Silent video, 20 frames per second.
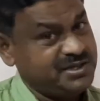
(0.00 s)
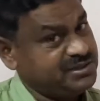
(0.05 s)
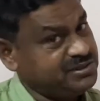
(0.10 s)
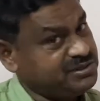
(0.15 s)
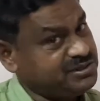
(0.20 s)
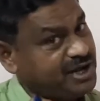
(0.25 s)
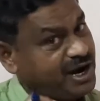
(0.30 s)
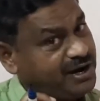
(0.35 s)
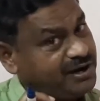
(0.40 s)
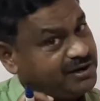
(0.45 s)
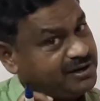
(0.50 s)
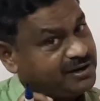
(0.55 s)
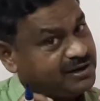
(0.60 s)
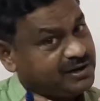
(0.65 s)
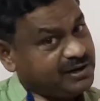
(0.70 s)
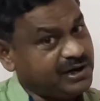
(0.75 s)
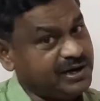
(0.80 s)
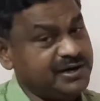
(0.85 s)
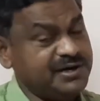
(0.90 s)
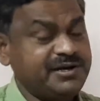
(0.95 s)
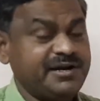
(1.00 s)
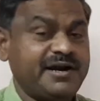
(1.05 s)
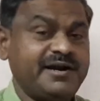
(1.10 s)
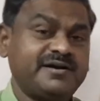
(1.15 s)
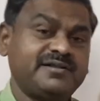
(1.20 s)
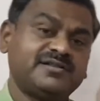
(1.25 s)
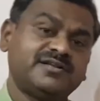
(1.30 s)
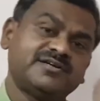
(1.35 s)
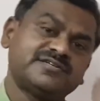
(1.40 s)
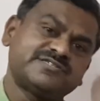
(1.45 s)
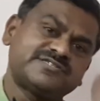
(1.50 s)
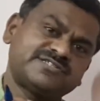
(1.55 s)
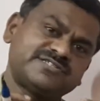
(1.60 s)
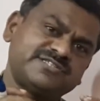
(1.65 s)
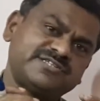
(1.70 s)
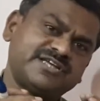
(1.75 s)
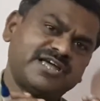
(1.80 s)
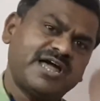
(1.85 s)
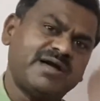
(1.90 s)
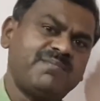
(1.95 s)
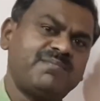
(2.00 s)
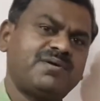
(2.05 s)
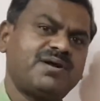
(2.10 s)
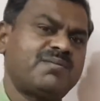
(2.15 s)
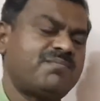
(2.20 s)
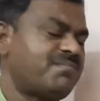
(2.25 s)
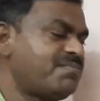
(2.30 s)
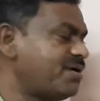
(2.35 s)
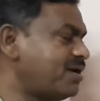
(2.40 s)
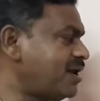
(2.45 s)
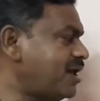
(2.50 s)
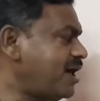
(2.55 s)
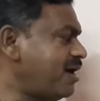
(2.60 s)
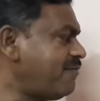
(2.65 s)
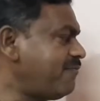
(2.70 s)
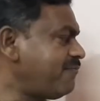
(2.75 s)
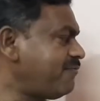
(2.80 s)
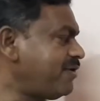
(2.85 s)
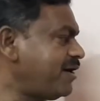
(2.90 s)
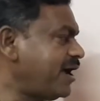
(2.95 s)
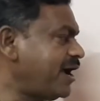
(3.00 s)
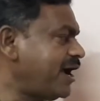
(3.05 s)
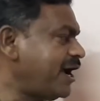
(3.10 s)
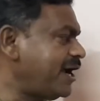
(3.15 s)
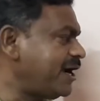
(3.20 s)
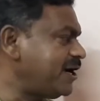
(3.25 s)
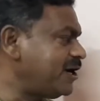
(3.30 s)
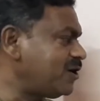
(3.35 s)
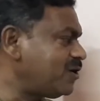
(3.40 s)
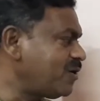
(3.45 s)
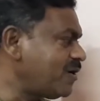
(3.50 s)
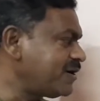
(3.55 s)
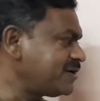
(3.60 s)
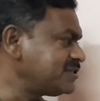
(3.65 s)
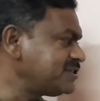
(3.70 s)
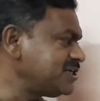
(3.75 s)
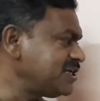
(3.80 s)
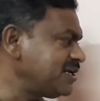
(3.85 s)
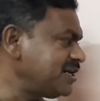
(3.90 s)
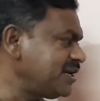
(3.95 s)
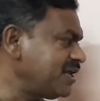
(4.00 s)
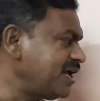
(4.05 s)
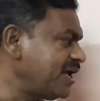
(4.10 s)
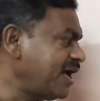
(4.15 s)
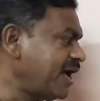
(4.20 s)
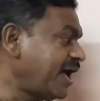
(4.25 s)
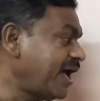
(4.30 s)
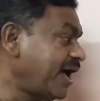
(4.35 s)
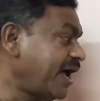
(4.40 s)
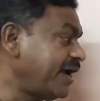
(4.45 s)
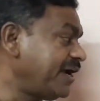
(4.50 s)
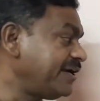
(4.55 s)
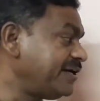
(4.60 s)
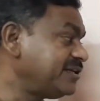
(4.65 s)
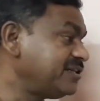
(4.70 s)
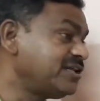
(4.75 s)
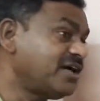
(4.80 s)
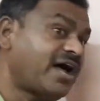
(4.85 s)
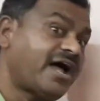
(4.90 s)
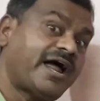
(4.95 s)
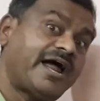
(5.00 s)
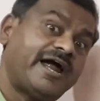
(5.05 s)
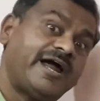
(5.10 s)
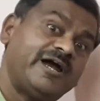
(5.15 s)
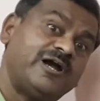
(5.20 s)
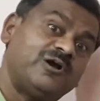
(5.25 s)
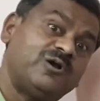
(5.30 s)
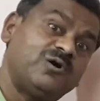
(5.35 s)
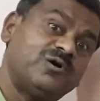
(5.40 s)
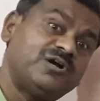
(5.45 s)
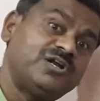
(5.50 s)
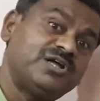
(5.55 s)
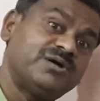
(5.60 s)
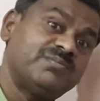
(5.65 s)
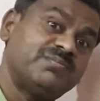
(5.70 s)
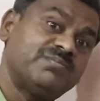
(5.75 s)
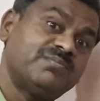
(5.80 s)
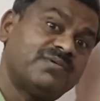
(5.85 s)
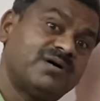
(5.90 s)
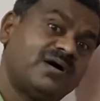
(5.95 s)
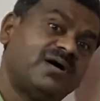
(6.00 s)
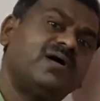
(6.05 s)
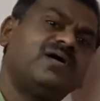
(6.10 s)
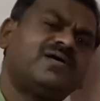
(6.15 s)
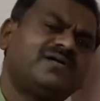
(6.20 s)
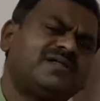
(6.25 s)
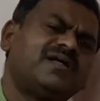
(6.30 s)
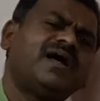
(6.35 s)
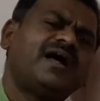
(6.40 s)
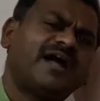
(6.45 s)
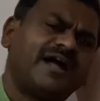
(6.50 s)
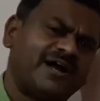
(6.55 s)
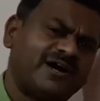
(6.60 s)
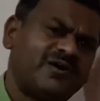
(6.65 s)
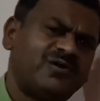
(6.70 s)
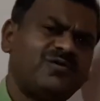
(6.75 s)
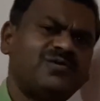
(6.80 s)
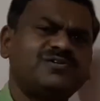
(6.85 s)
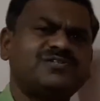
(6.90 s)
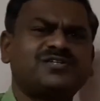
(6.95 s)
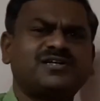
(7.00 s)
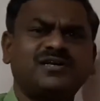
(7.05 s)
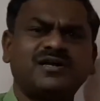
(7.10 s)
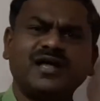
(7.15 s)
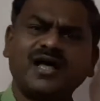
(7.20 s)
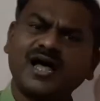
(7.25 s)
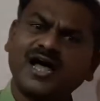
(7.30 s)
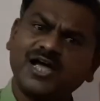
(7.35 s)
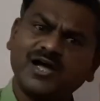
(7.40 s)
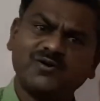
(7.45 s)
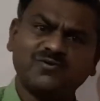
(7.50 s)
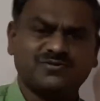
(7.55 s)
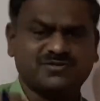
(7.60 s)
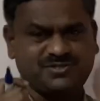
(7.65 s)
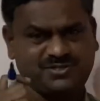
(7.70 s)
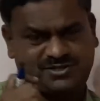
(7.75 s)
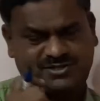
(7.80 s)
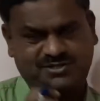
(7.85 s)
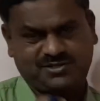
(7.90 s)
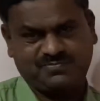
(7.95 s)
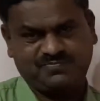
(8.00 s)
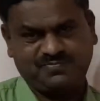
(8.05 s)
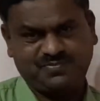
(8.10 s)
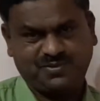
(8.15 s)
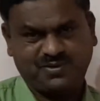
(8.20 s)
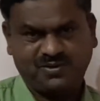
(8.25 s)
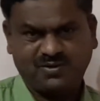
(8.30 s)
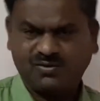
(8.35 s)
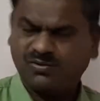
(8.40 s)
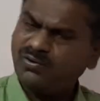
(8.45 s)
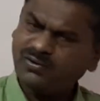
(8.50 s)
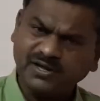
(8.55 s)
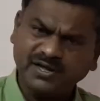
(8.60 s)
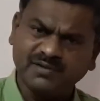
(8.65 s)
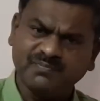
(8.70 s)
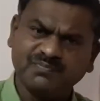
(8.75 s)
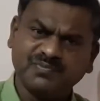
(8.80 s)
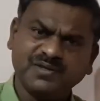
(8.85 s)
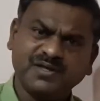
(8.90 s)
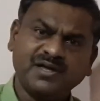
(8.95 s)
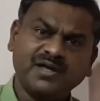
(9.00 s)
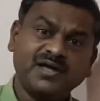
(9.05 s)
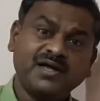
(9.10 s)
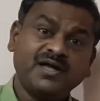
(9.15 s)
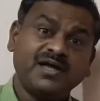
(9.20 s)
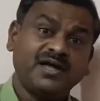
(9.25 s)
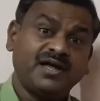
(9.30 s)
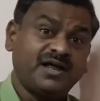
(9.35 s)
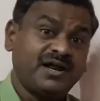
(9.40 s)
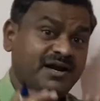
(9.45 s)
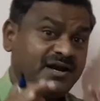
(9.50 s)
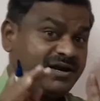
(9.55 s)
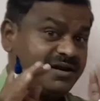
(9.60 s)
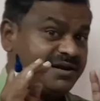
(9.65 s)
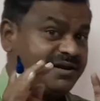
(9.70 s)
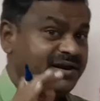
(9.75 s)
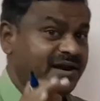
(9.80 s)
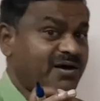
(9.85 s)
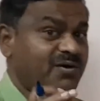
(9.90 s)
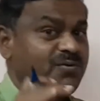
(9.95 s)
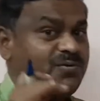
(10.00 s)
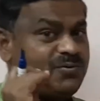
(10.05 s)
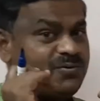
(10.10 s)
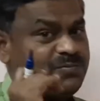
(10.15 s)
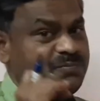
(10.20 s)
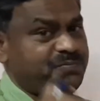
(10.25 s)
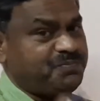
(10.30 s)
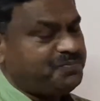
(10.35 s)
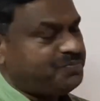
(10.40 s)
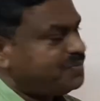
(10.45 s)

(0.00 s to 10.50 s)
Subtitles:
that contain the same number of hydroxyl and the hydronium or the hydrogen ions. Okay. Now